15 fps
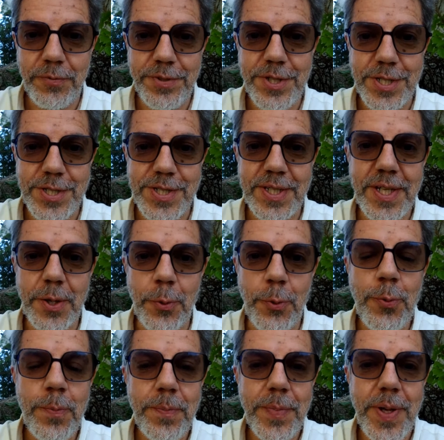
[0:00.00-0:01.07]
of years
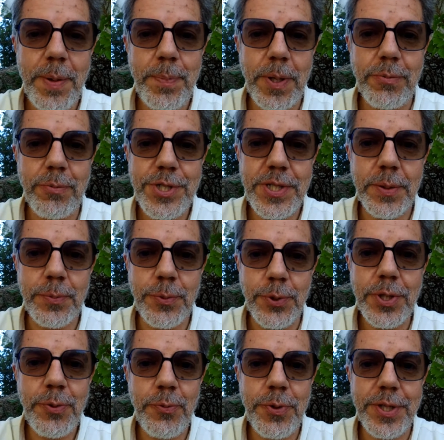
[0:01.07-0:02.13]
ago, I published a
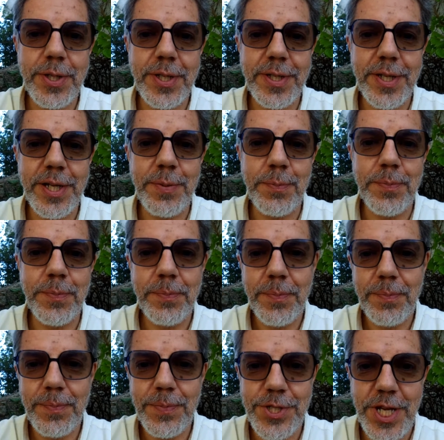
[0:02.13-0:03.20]
book with the name
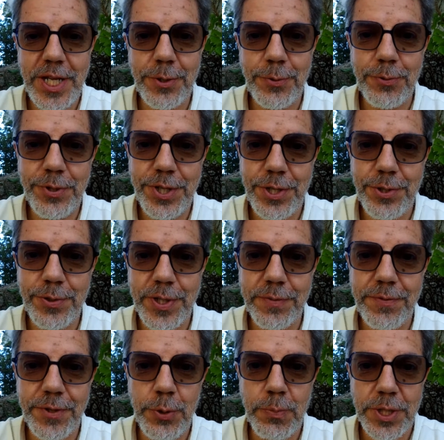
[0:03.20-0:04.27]
General Theory
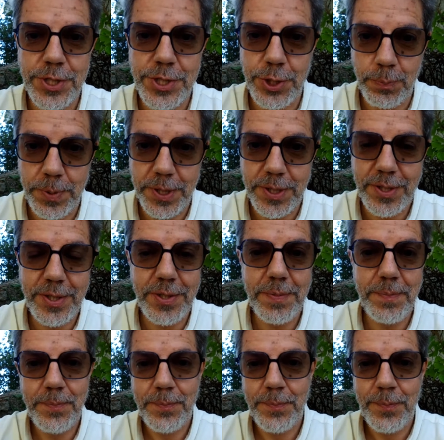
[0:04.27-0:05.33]
of Human Stupidity.
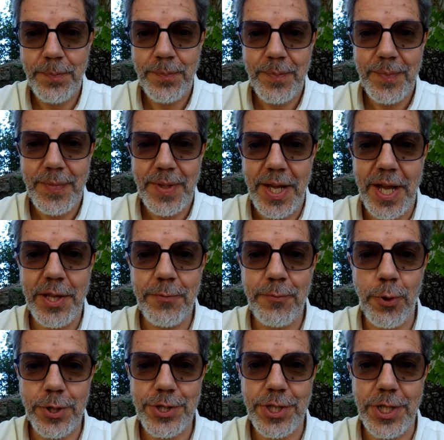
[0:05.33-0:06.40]

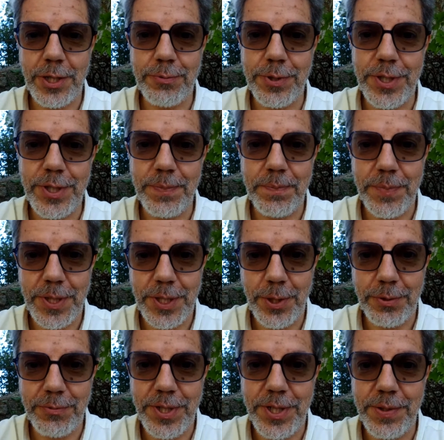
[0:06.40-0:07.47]
Unfortunately, it
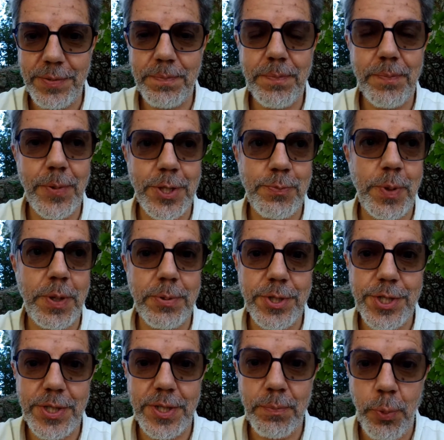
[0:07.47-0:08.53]
only was
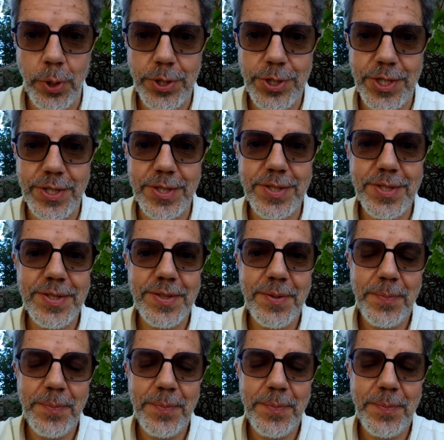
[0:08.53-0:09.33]
published in Portuguese,